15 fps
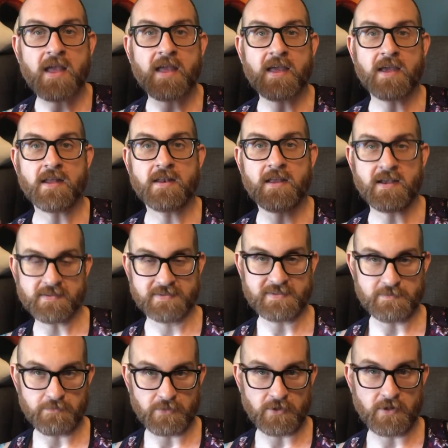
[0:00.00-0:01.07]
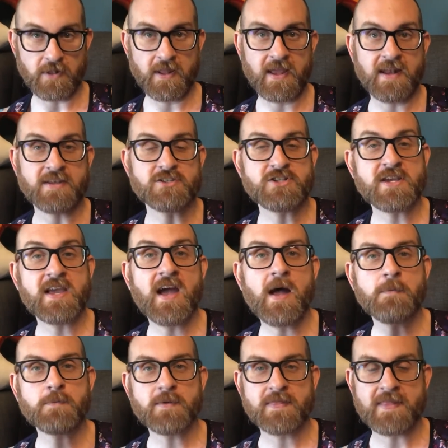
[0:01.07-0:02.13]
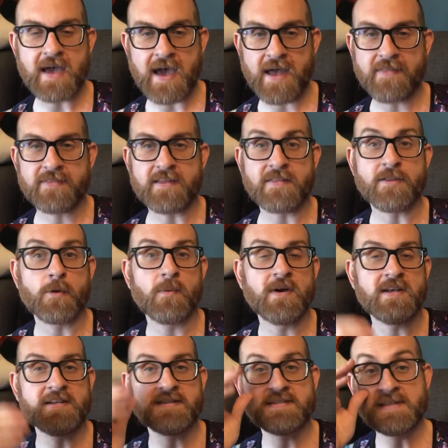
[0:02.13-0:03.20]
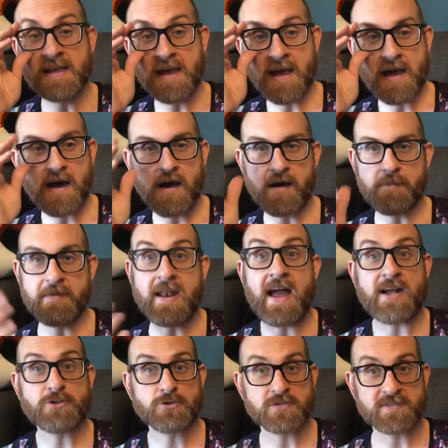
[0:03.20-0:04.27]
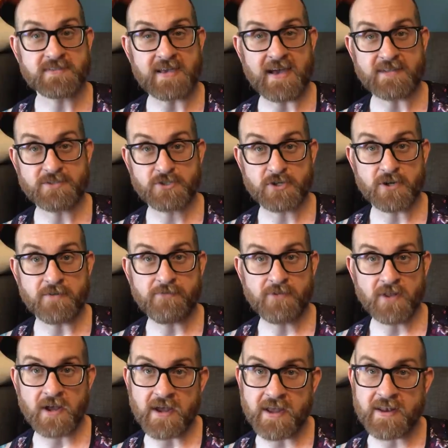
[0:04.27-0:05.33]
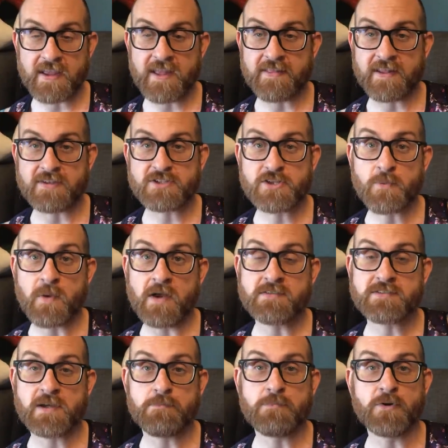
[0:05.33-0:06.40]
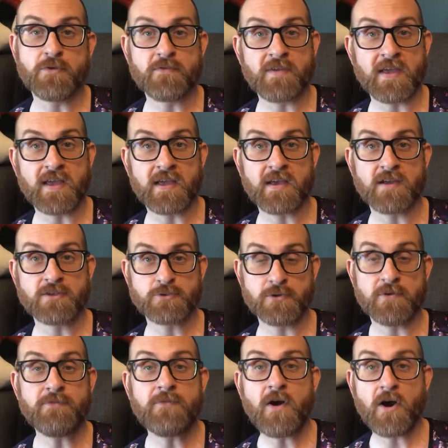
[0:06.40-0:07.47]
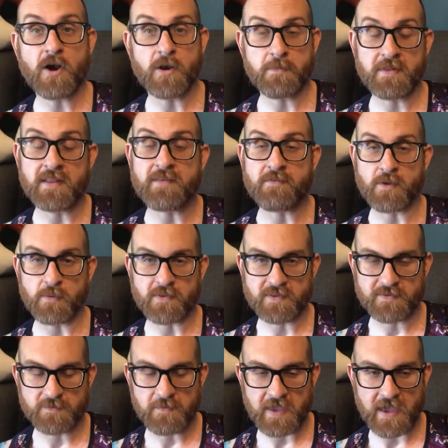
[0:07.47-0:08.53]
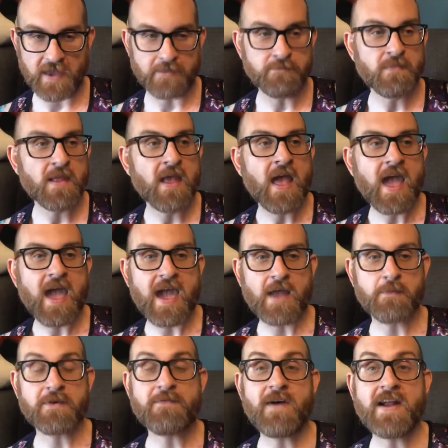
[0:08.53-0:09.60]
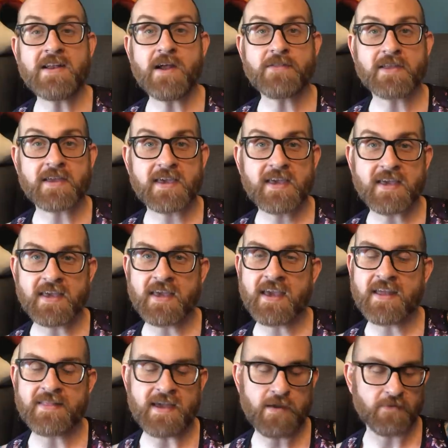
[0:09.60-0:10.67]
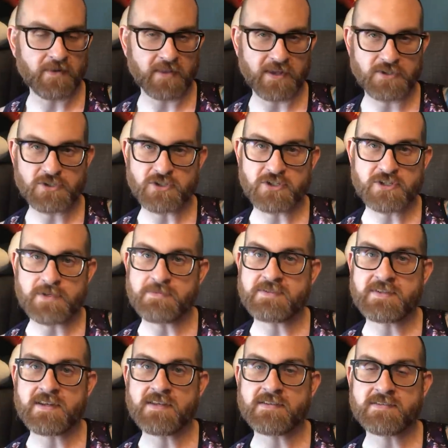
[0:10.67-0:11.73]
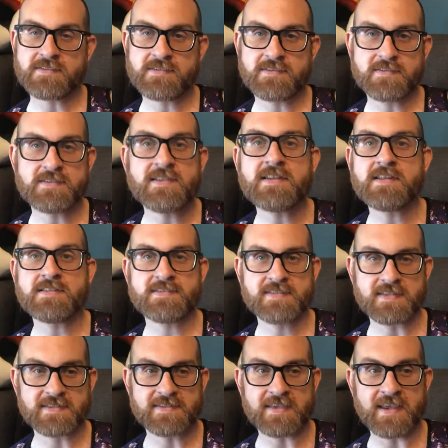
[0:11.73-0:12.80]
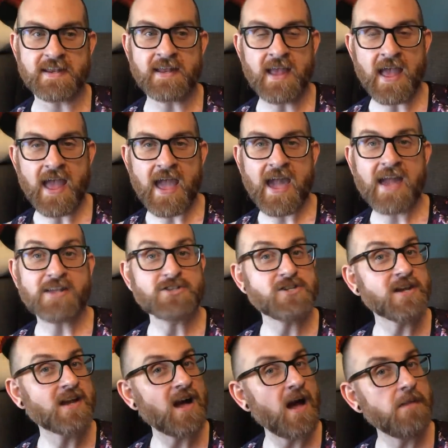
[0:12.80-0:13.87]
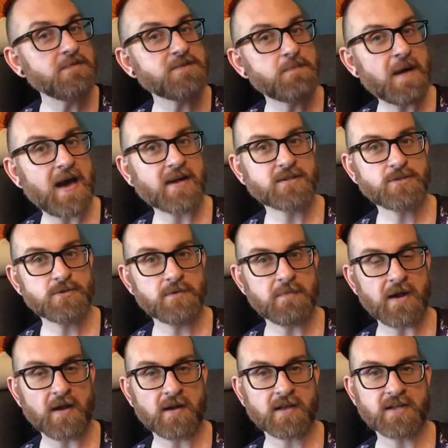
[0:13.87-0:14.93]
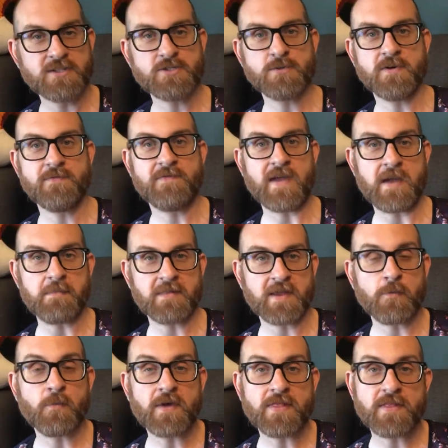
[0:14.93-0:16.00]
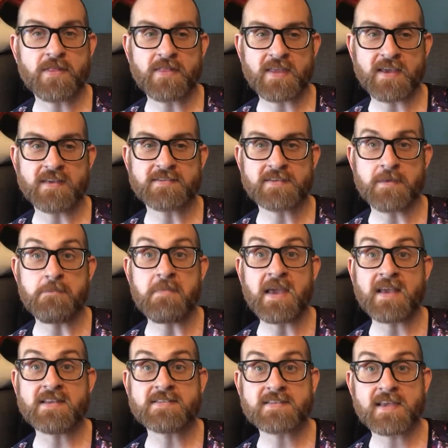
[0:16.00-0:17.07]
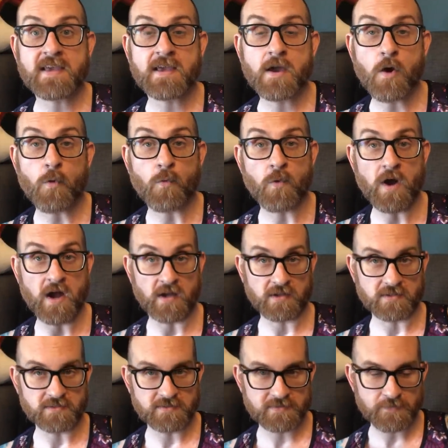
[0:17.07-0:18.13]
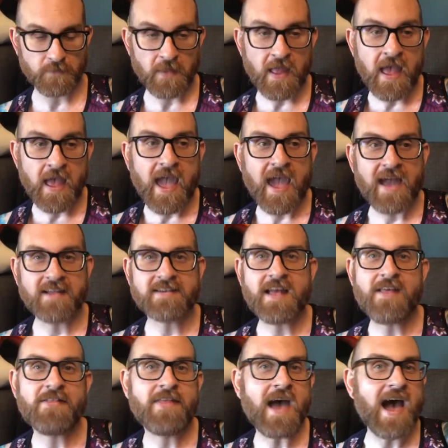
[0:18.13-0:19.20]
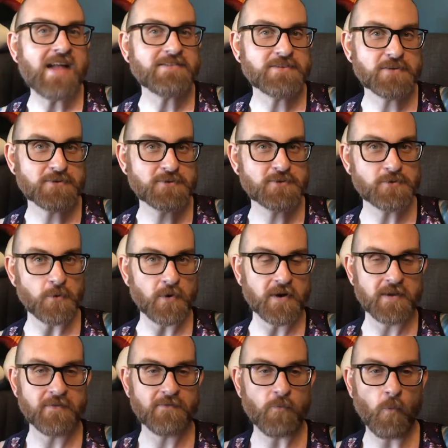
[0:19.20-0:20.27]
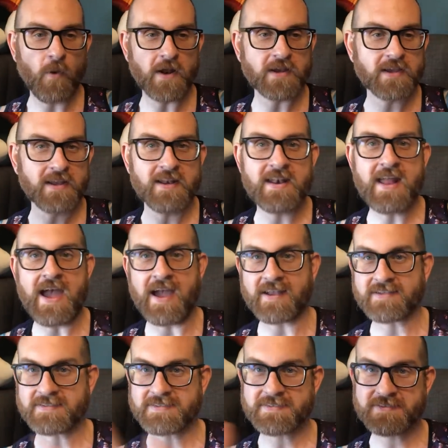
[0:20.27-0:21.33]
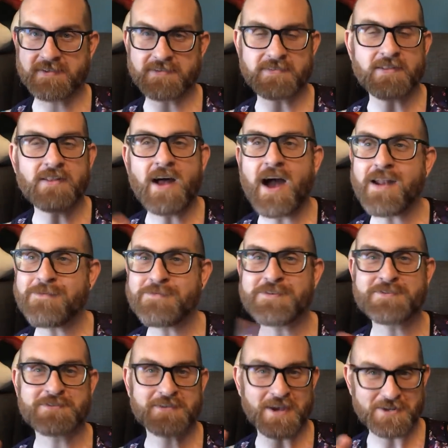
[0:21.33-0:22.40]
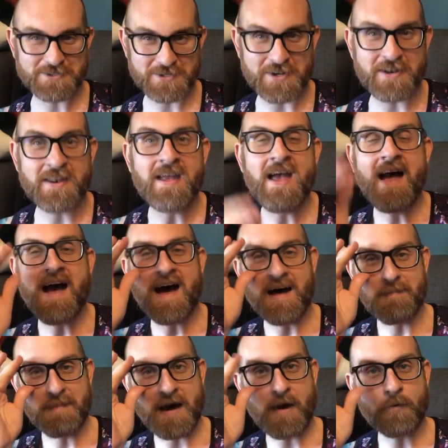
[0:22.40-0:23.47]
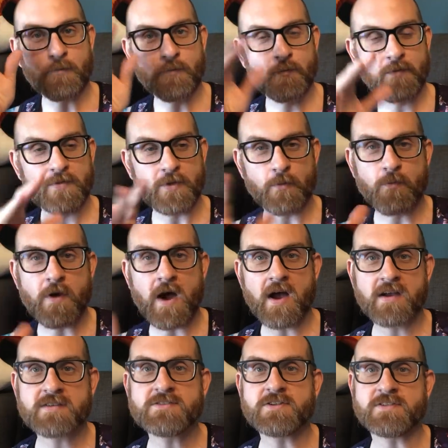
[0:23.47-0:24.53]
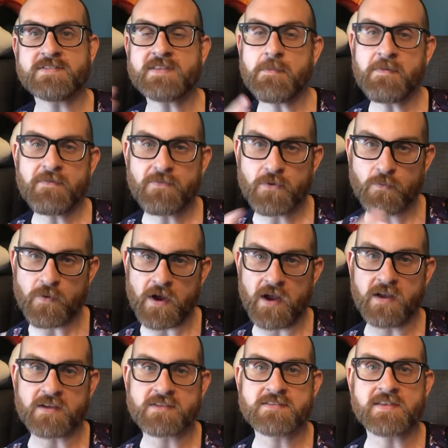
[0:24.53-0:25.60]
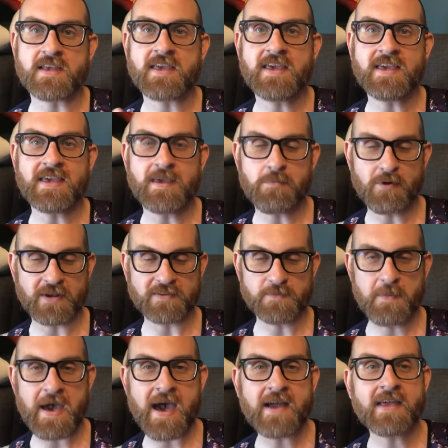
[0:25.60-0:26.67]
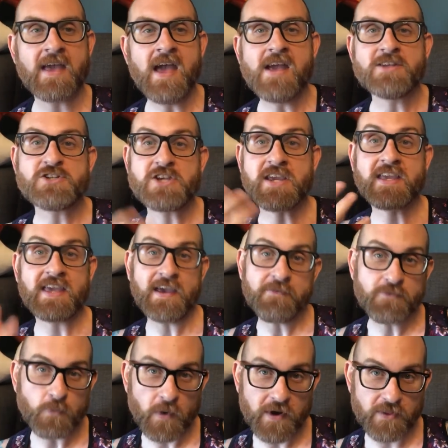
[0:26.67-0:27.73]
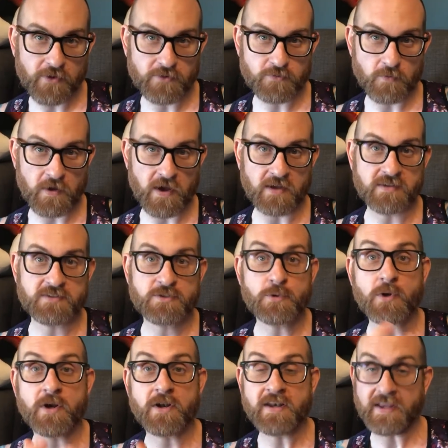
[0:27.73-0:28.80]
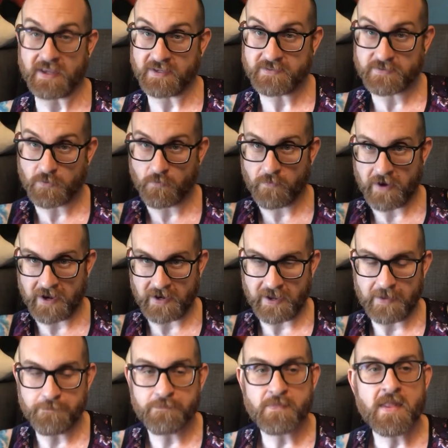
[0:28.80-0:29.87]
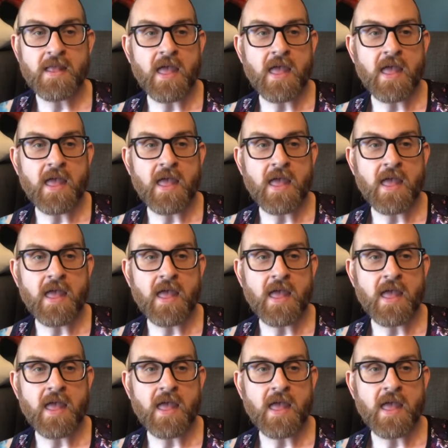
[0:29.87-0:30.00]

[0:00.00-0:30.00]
in Istanbul and she helped with that. Then there was um, a natural disaster, a flood, and then she wound up moving to a farm and living with this man. And we find out that Kiki in that relationship didn't didn't succeed, and she comes back to America to her family with these amazing rugs. And that's sort of what connects. There's a lot of discussion about the rugs or some of the rugs that Kiki brings back. She gives one of those rugs to her niece, Reyna